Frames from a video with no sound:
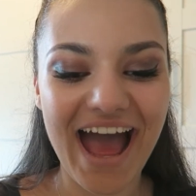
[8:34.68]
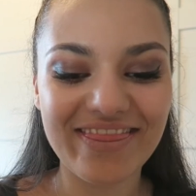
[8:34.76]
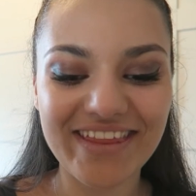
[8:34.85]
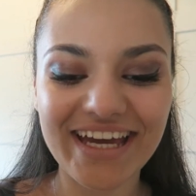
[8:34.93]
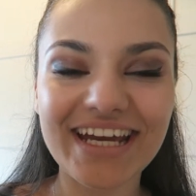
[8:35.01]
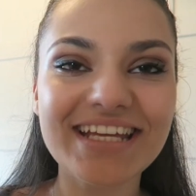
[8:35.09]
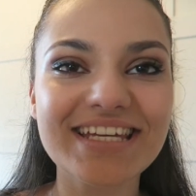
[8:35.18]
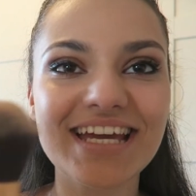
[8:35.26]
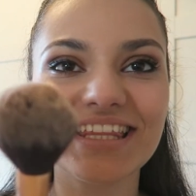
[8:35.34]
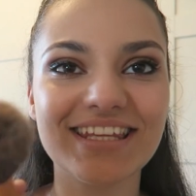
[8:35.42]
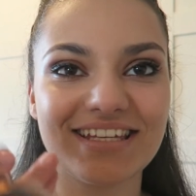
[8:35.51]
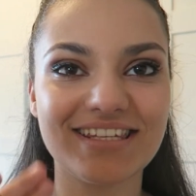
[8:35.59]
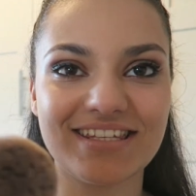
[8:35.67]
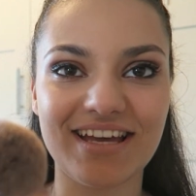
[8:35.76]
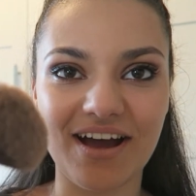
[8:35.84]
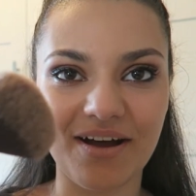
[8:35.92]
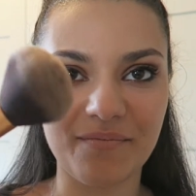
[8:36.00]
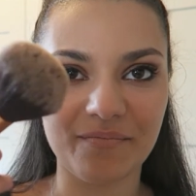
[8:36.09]
And then I take this,
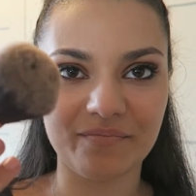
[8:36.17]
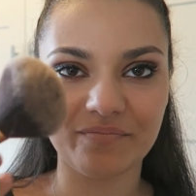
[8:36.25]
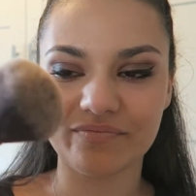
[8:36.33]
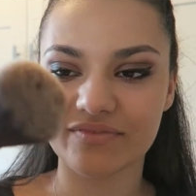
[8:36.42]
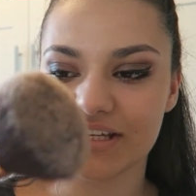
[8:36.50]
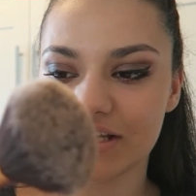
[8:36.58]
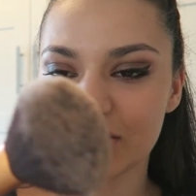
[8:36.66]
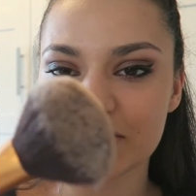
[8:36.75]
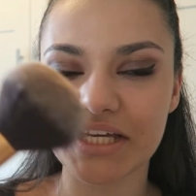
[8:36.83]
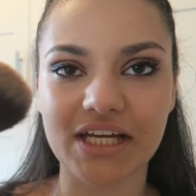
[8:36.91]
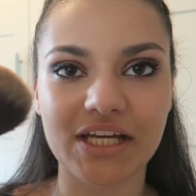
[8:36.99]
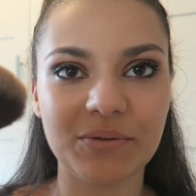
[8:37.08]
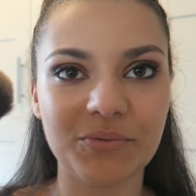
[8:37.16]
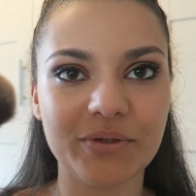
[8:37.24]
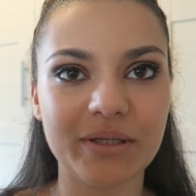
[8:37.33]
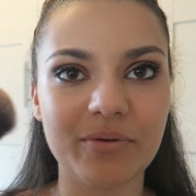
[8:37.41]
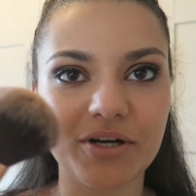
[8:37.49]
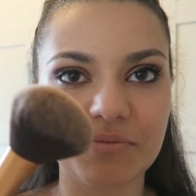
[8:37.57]
it looks like a
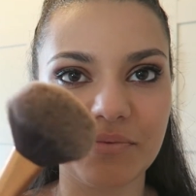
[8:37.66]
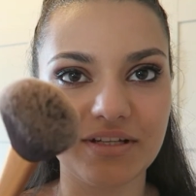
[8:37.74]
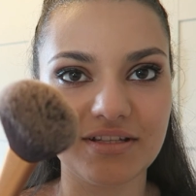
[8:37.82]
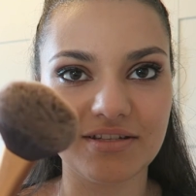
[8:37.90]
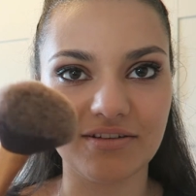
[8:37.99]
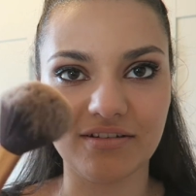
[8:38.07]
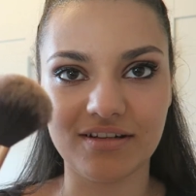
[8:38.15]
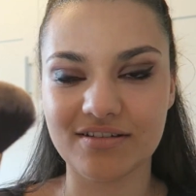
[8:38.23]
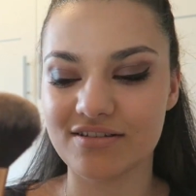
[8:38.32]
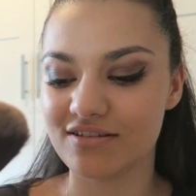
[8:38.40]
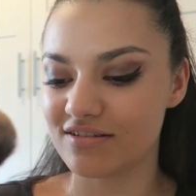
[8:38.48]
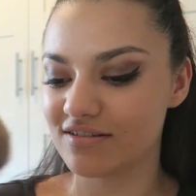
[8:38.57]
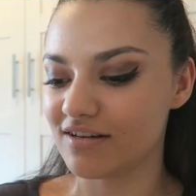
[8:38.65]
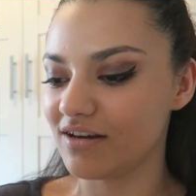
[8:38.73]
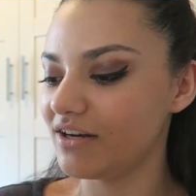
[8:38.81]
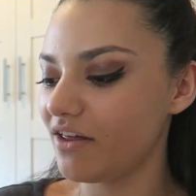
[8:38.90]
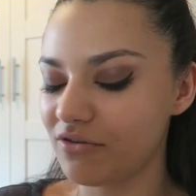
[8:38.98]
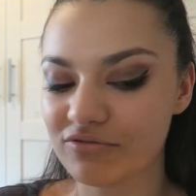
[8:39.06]
kabuki brush, but it's not. It's just
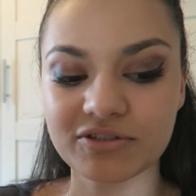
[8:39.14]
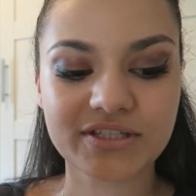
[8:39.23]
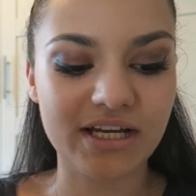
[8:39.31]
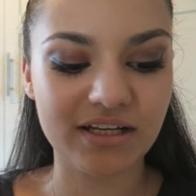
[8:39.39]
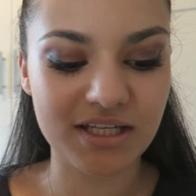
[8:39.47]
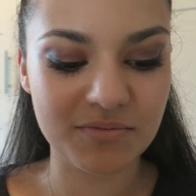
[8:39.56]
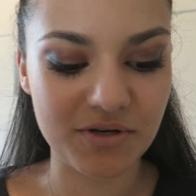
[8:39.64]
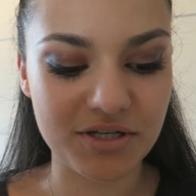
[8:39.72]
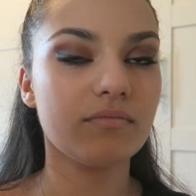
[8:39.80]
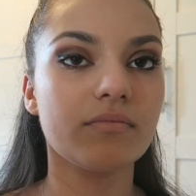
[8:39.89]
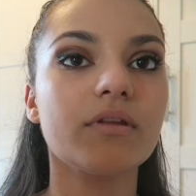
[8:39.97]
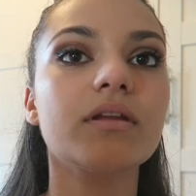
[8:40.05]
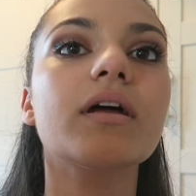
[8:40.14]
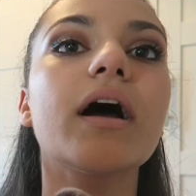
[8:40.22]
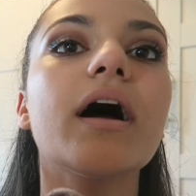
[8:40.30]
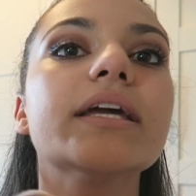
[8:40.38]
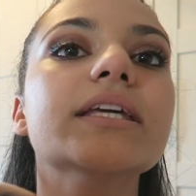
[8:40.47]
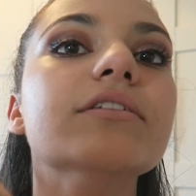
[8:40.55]
another Real Techniques brush.
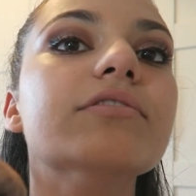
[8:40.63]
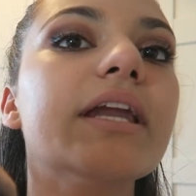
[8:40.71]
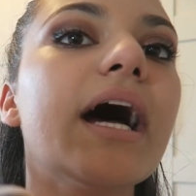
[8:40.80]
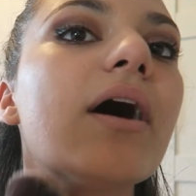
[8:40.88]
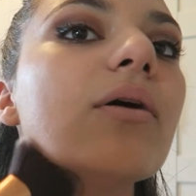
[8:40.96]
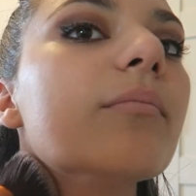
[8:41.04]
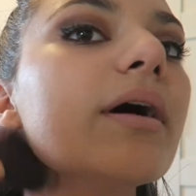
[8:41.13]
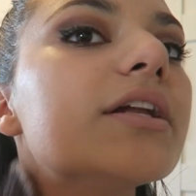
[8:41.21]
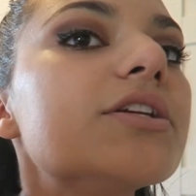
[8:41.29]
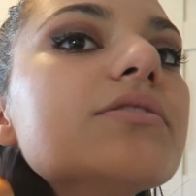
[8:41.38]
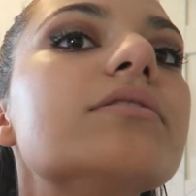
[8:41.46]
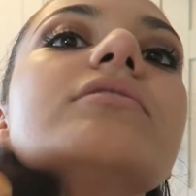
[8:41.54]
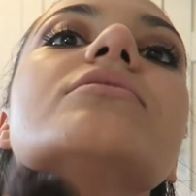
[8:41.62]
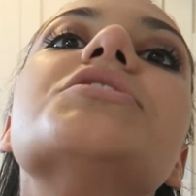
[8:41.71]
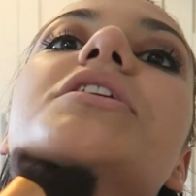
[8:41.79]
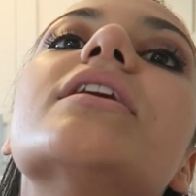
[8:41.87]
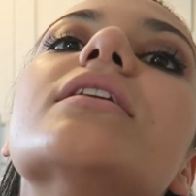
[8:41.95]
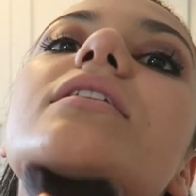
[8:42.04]
I even out my
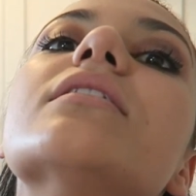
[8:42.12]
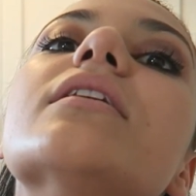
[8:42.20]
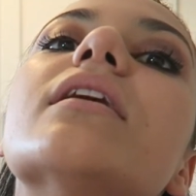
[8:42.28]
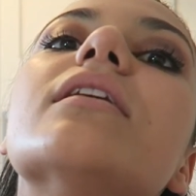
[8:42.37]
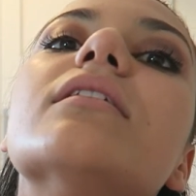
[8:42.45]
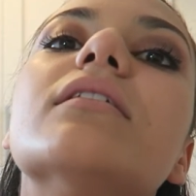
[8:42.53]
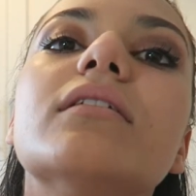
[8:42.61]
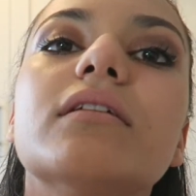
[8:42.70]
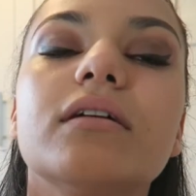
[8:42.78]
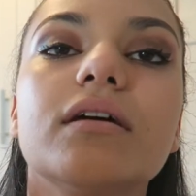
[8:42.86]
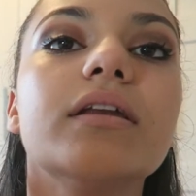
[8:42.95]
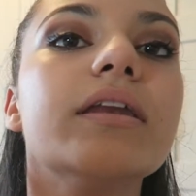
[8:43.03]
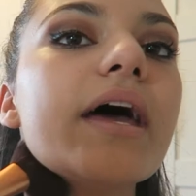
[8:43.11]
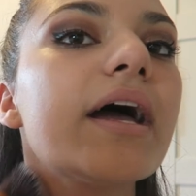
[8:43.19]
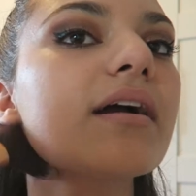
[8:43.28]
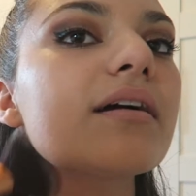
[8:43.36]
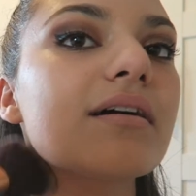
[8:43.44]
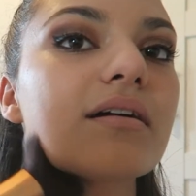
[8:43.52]
chin and
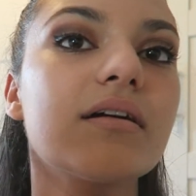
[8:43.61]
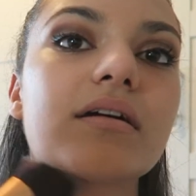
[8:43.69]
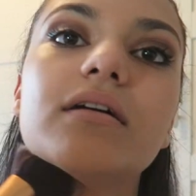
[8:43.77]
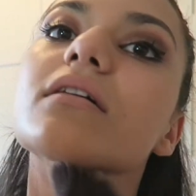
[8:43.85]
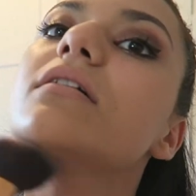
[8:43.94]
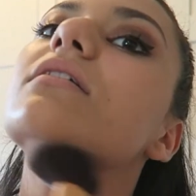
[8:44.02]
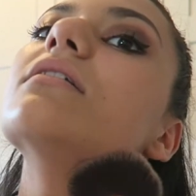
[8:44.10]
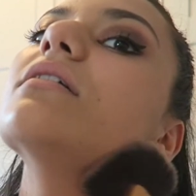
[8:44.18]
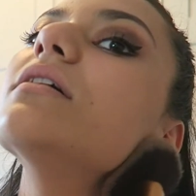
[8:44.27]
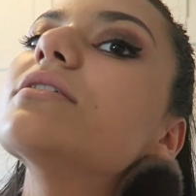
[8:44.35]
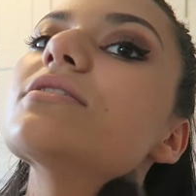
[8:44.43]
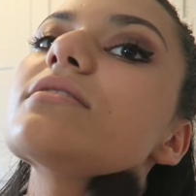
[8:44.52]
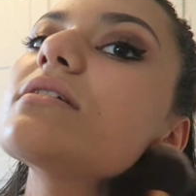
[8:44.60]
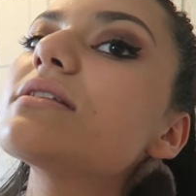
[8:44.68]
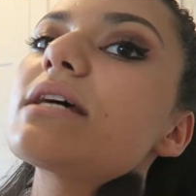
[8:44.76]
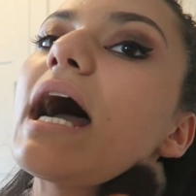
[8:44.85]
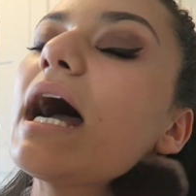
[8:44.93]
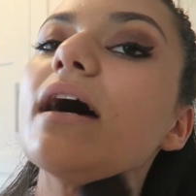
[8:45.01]
neck just a
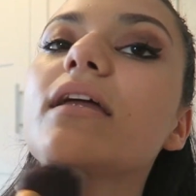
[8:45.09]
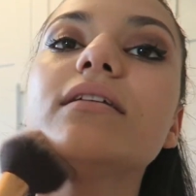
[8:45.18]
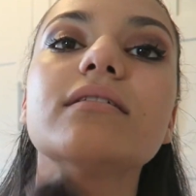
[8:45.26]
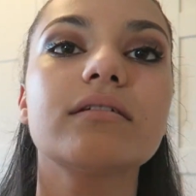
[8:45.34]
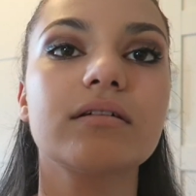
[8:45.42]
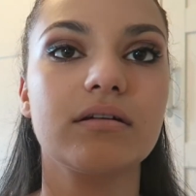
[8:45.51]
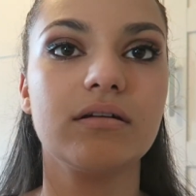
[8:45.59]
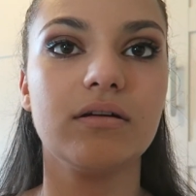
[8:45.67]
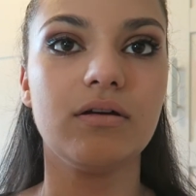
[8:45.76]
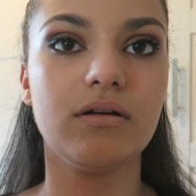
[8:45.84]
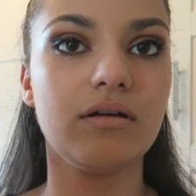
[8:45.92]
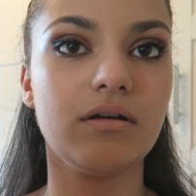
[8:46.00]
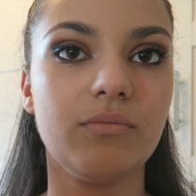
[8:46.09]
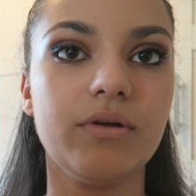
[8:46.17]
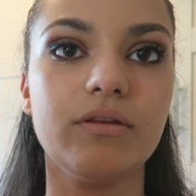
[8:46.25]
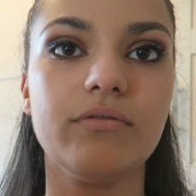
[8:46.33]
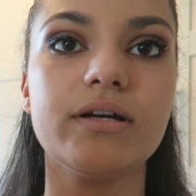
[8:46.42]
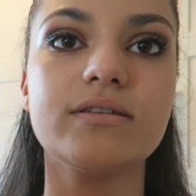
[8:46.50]
tad
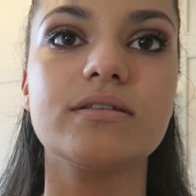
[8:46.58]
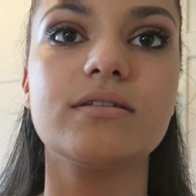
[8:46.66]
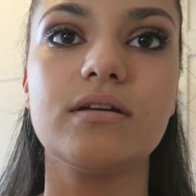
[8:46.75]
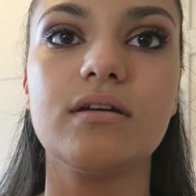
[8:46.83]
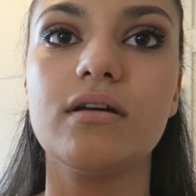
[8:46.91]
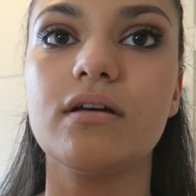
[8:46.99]
with the rest